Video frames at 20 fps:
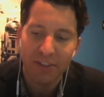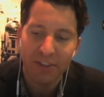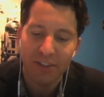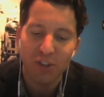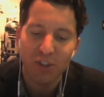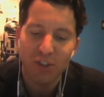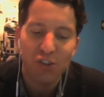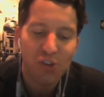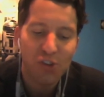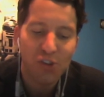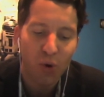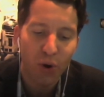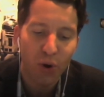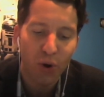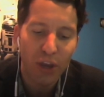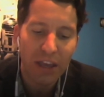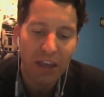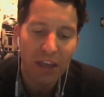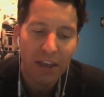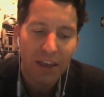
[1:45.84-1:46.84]
This is a
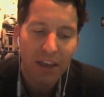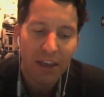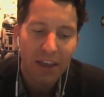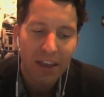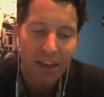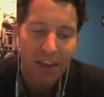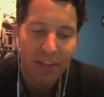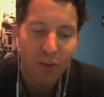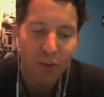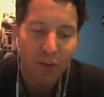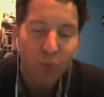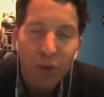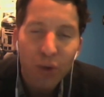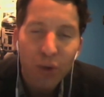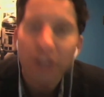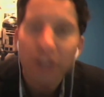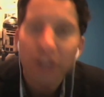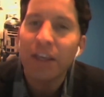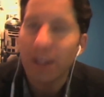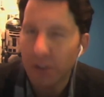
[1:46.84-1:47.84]
story that
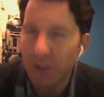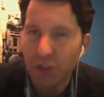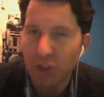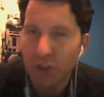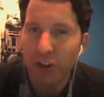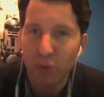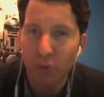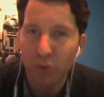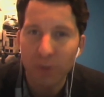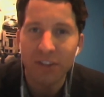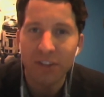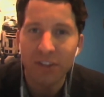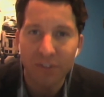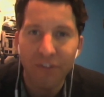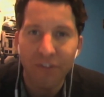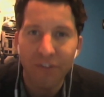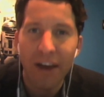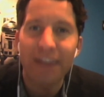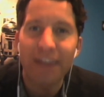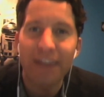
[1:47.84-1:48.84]
really illustrates what
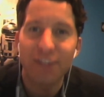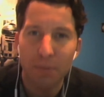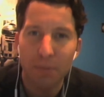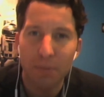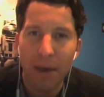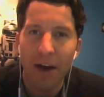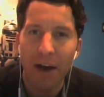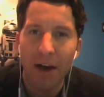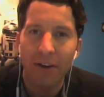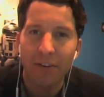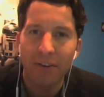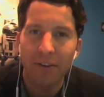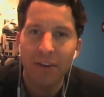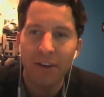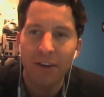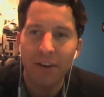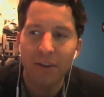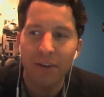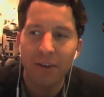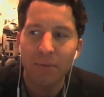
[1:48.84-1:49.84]
this fight is about.
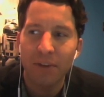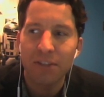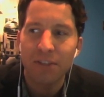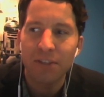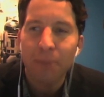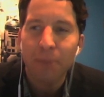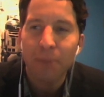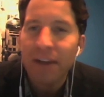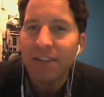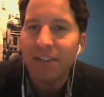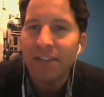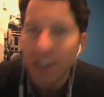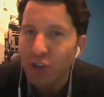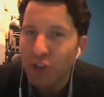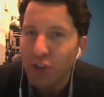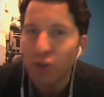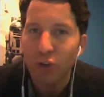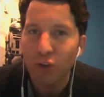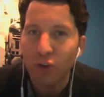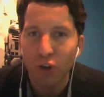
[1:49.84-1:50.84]
It's about a
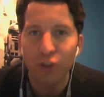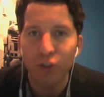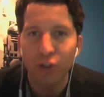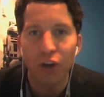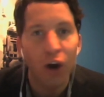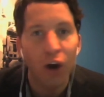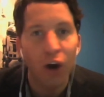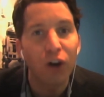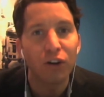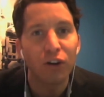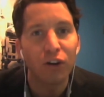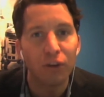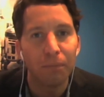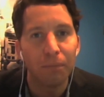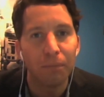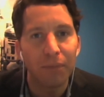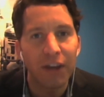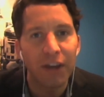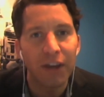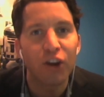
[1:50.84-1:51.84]
10-year-old girl in
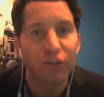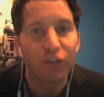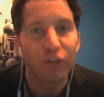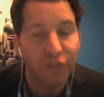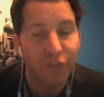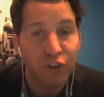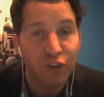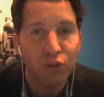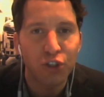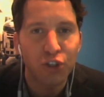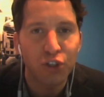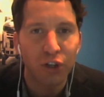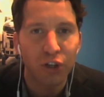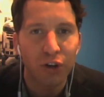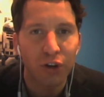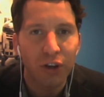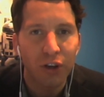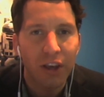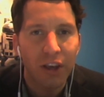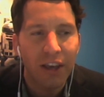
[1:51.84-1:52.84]
Harlem and her
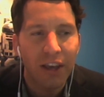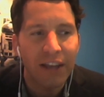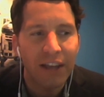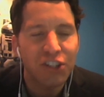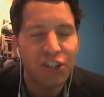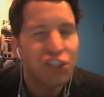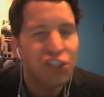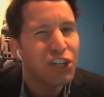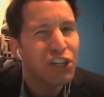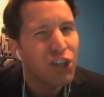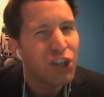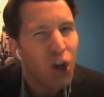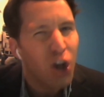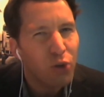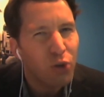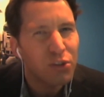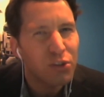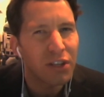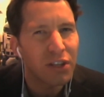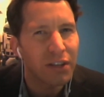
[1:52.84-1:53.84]
future. And she
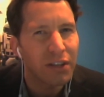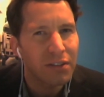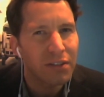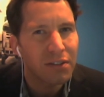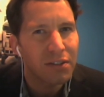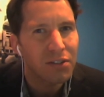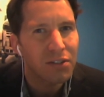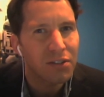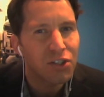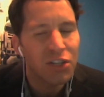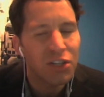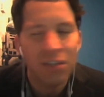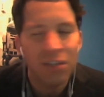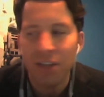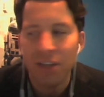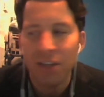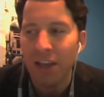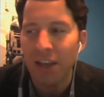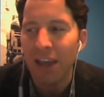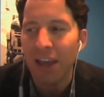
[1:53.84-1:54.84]
knows this.
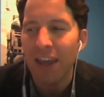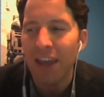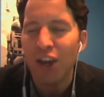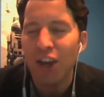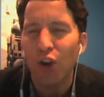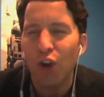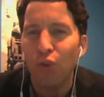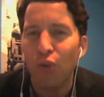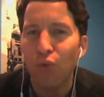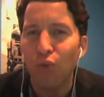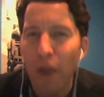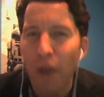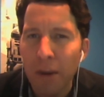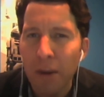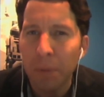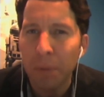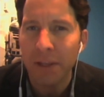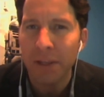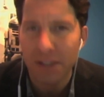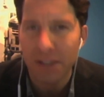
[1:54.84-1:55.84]
She's
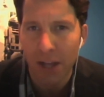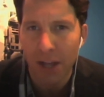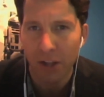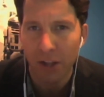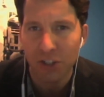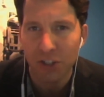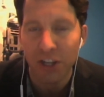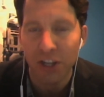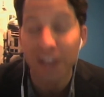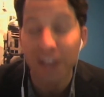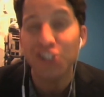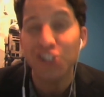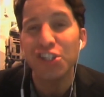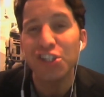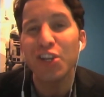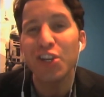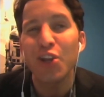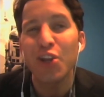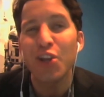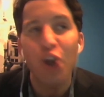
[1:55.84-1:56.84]
incredibly intelligent, and
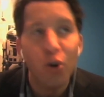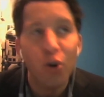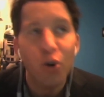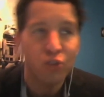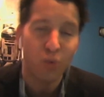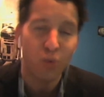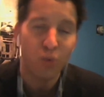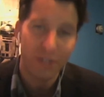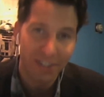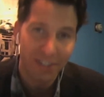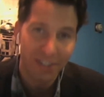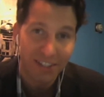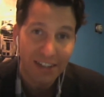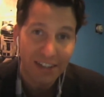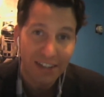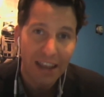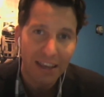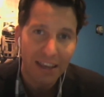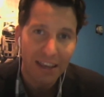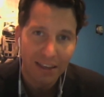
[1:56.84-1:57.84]
she knows what's at
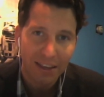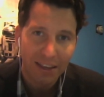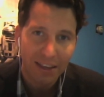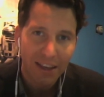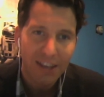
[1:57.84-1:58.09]
stake.